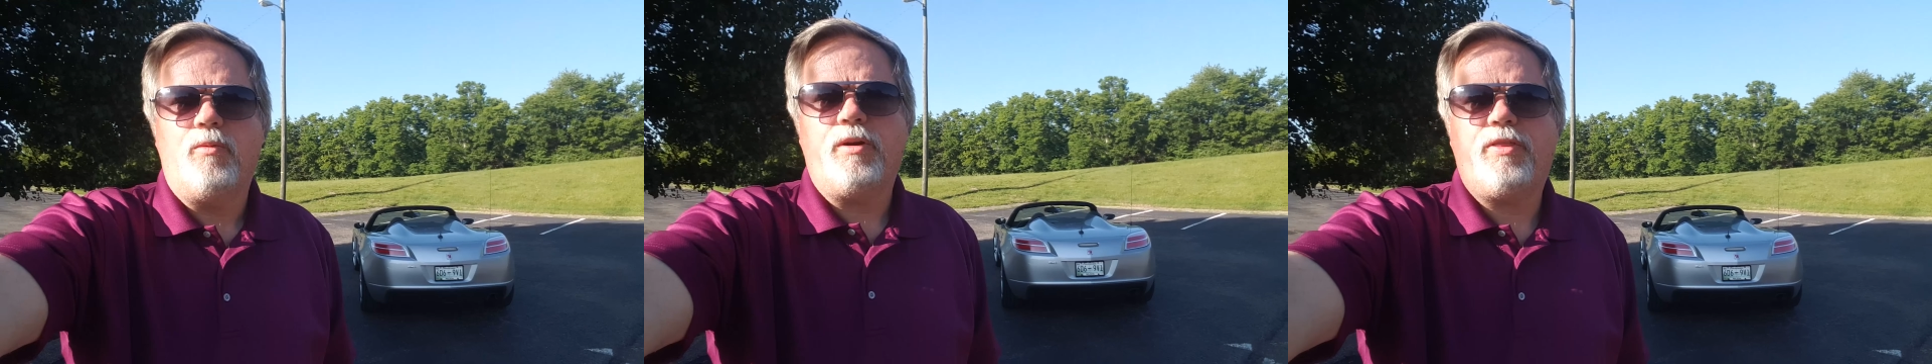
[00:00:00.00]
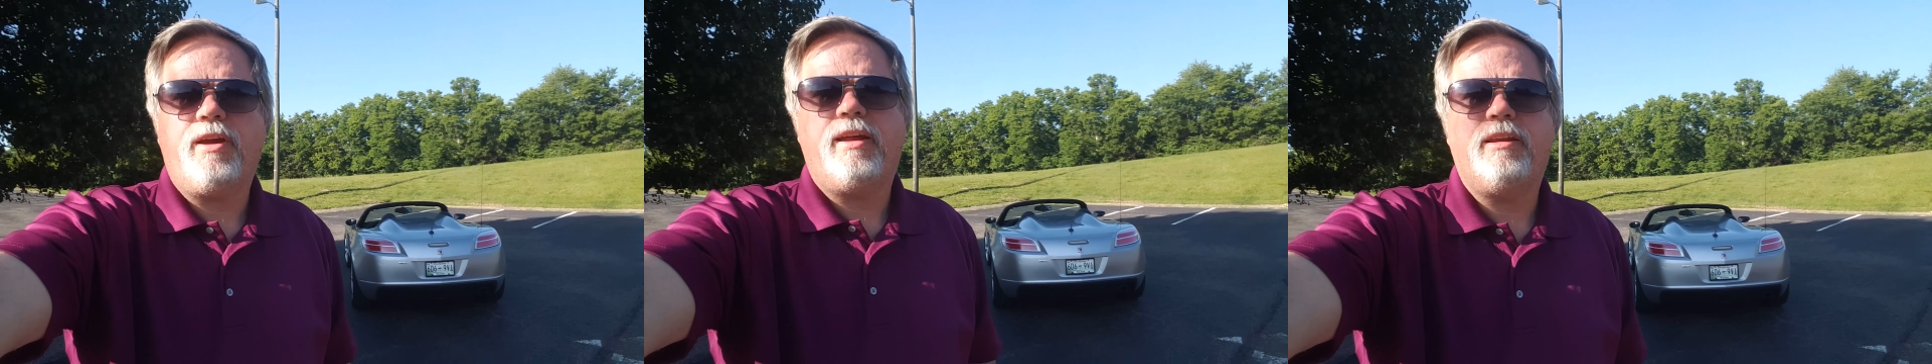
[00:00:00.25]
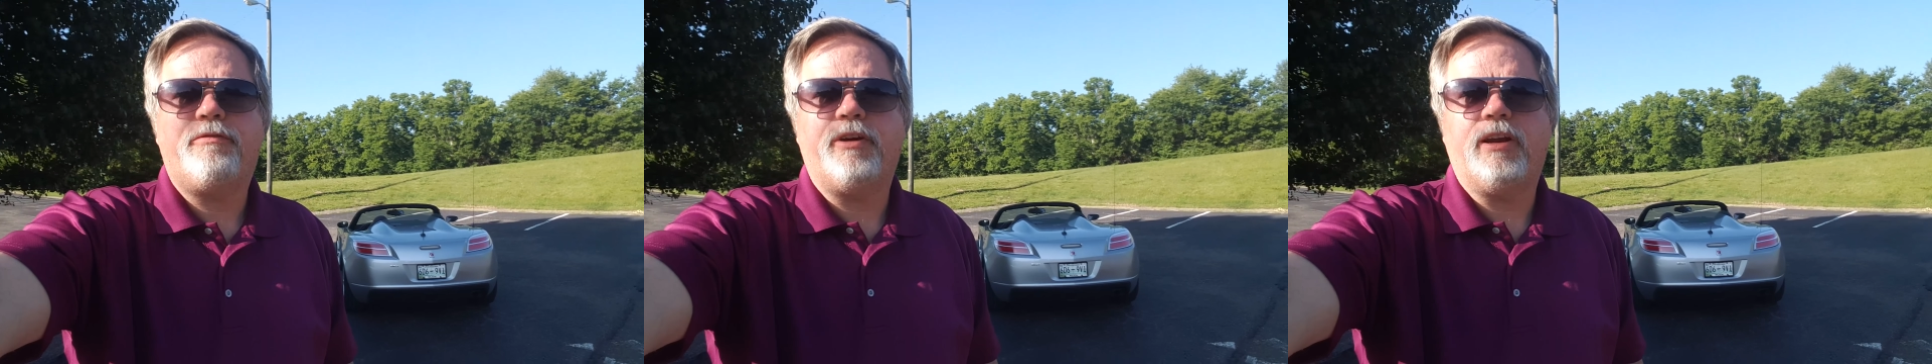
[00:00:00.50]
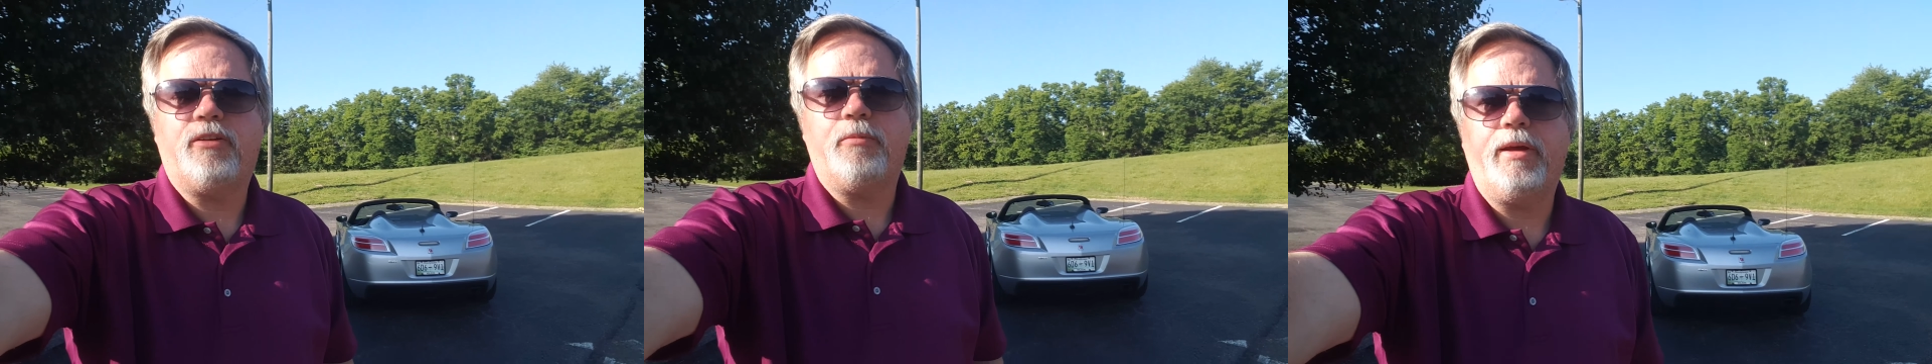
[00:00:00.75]
One thing I did
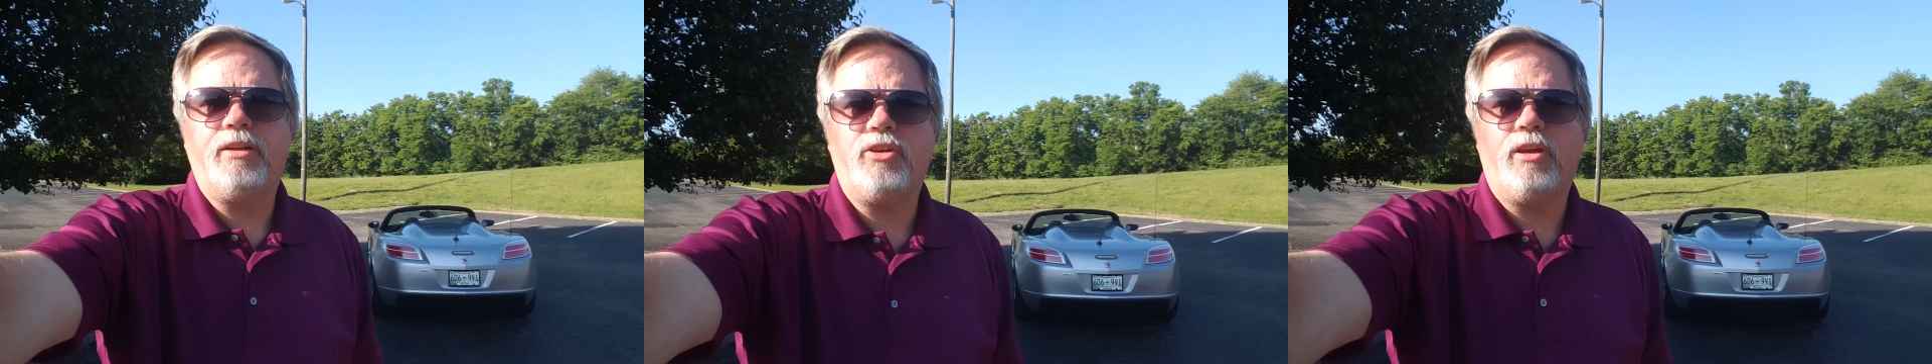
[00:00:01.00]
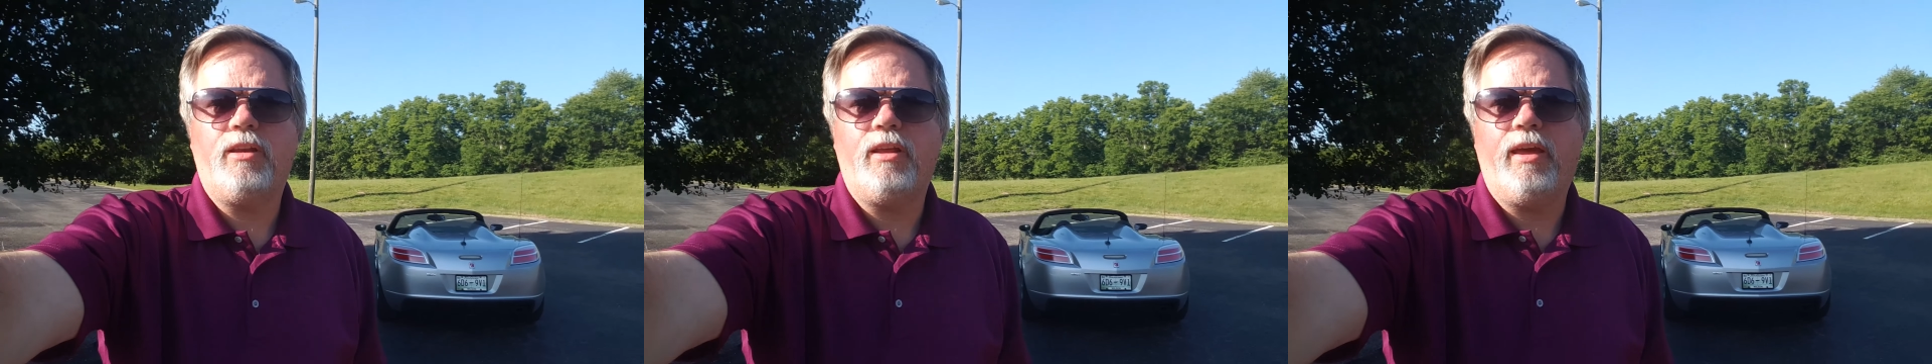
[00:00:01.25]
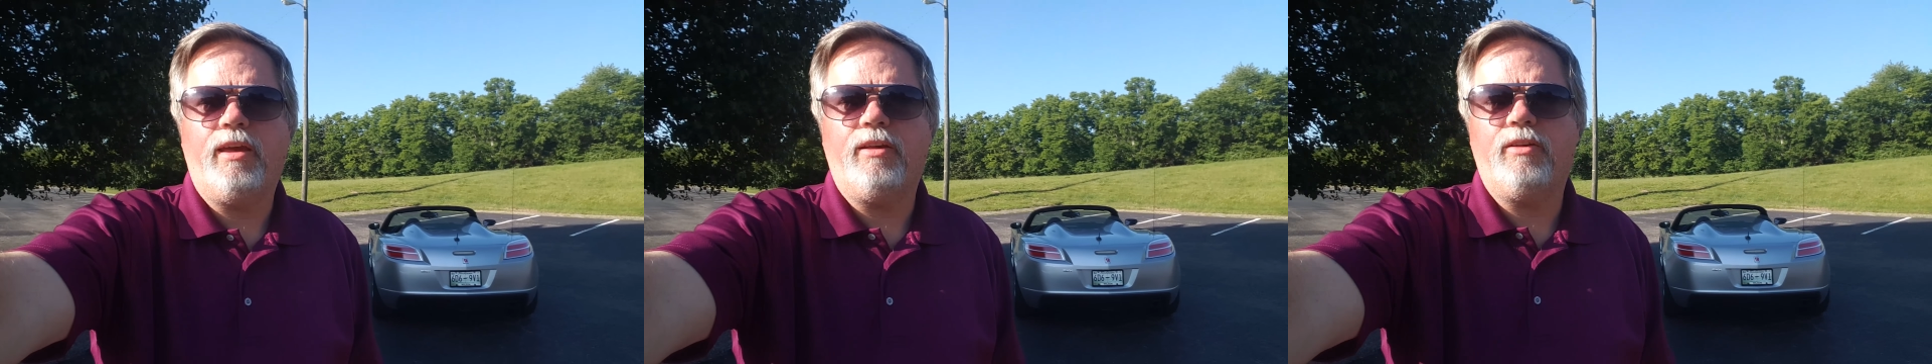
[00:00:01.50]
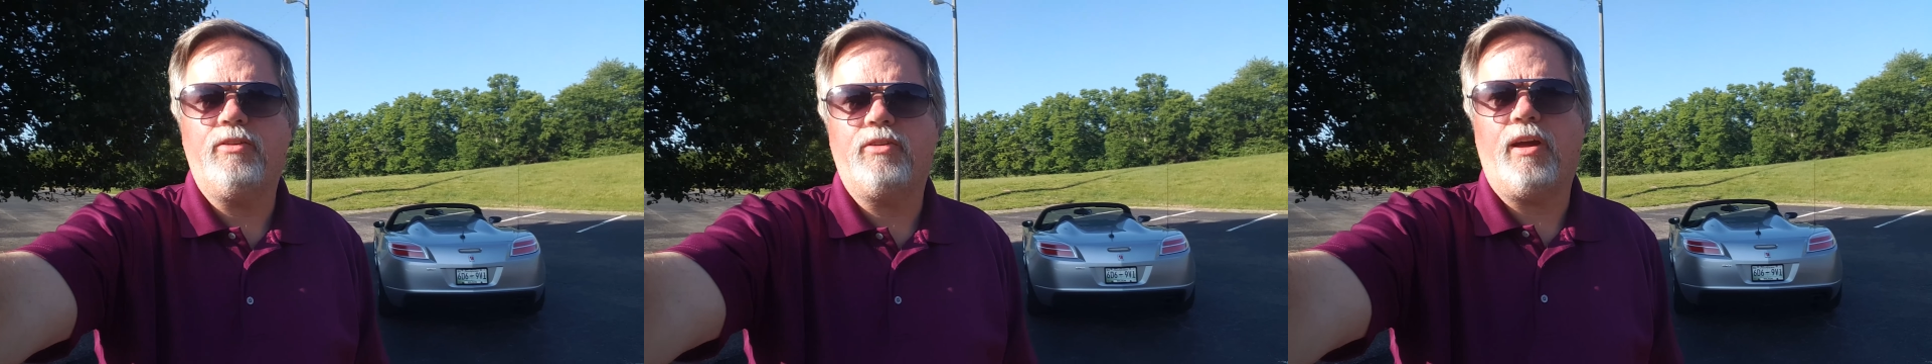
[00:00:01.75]
forget to mention
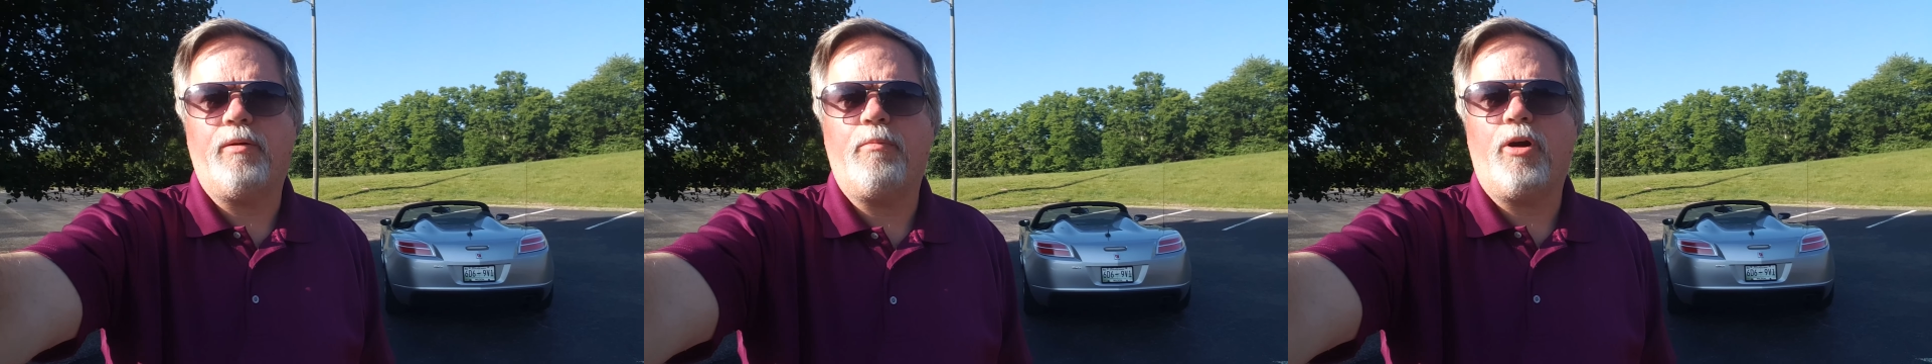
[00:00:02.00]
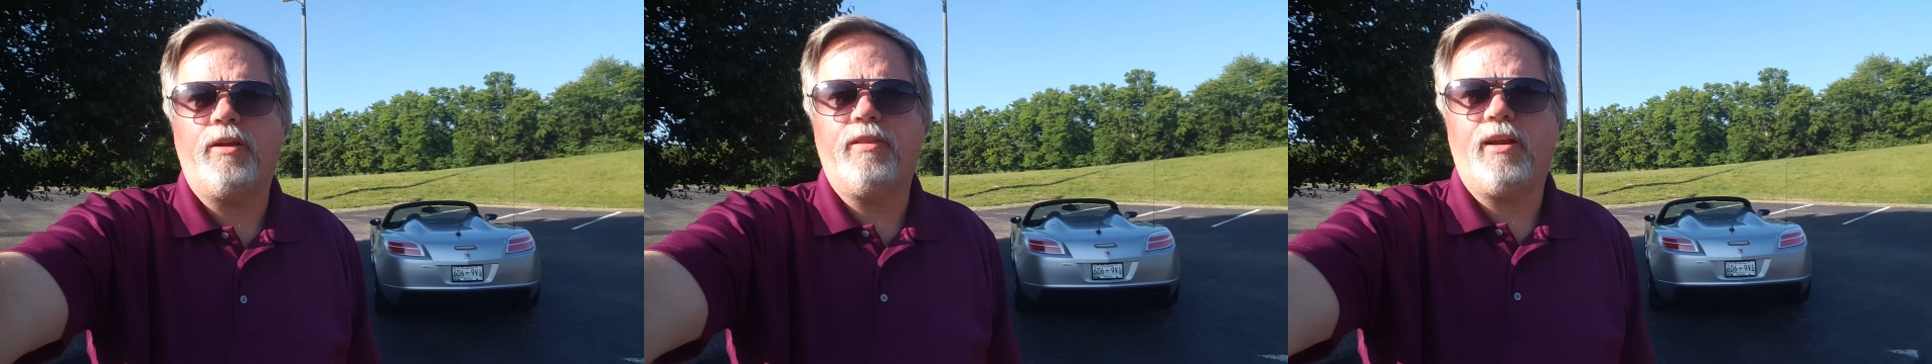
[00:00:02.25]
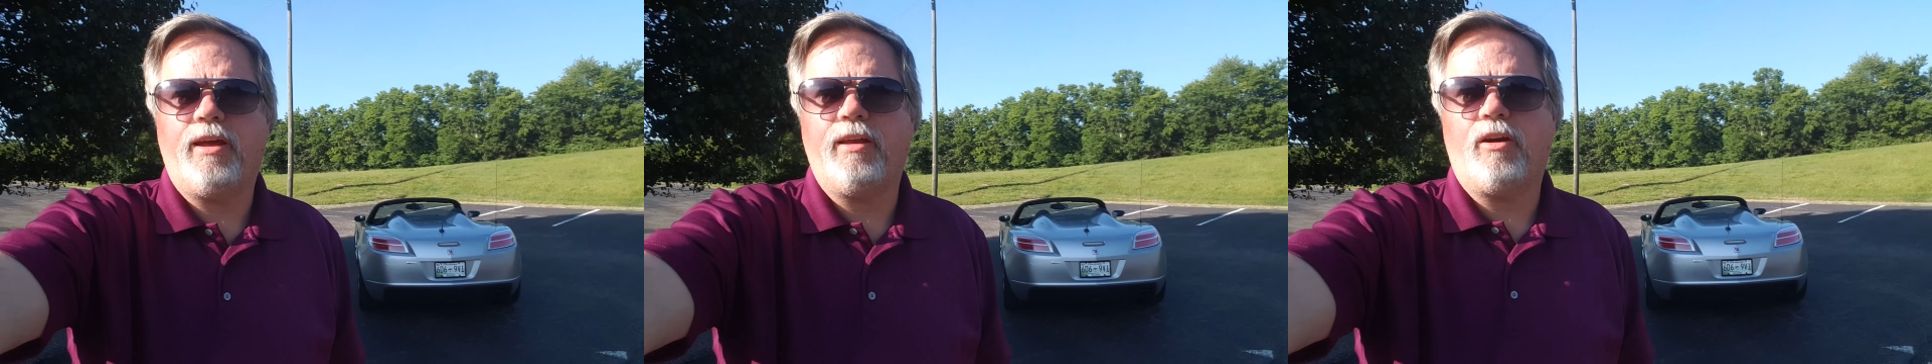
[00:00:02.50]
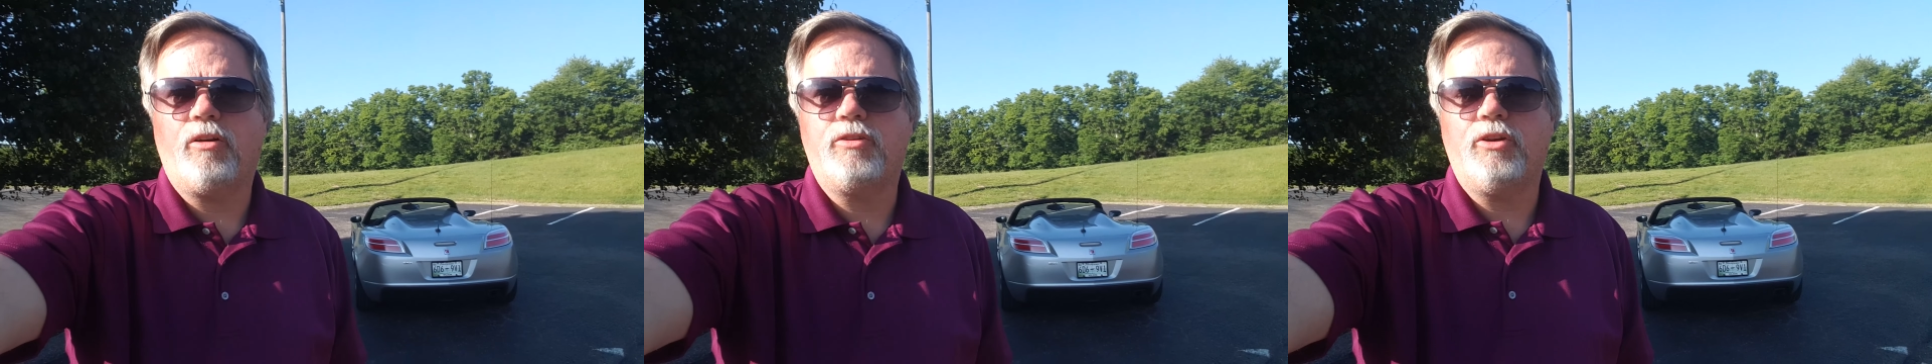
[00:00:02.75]
is a mod that
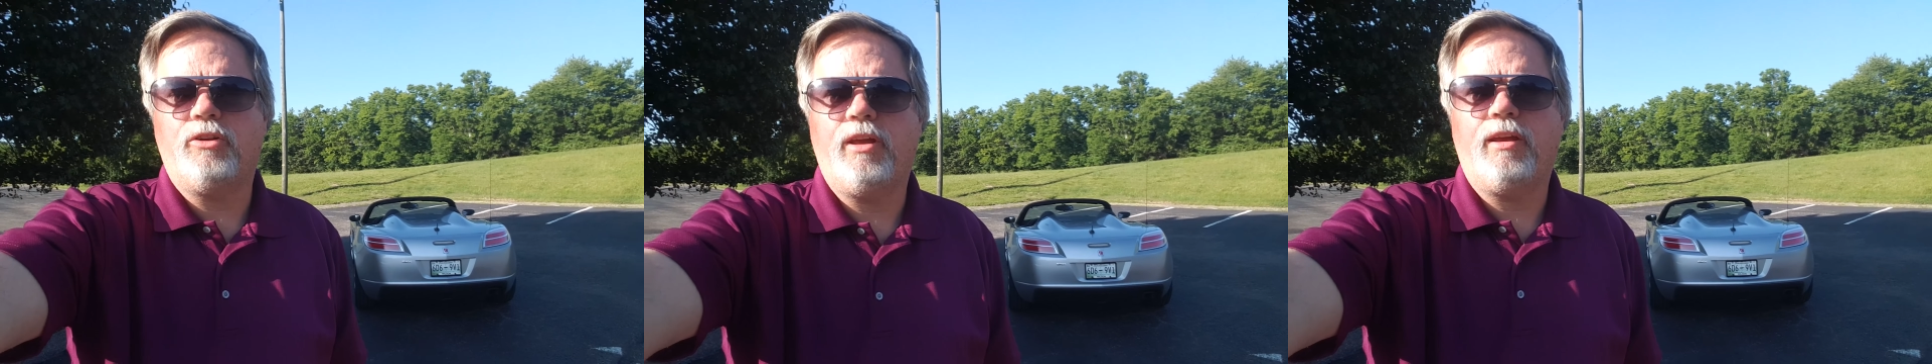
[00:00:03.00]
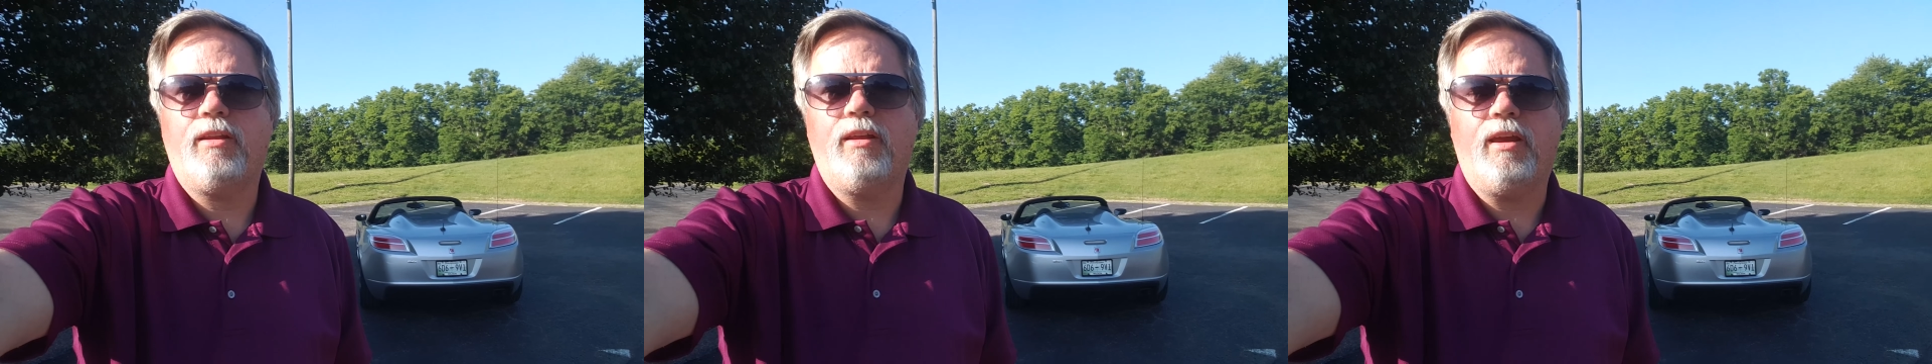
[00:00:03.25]
I also did,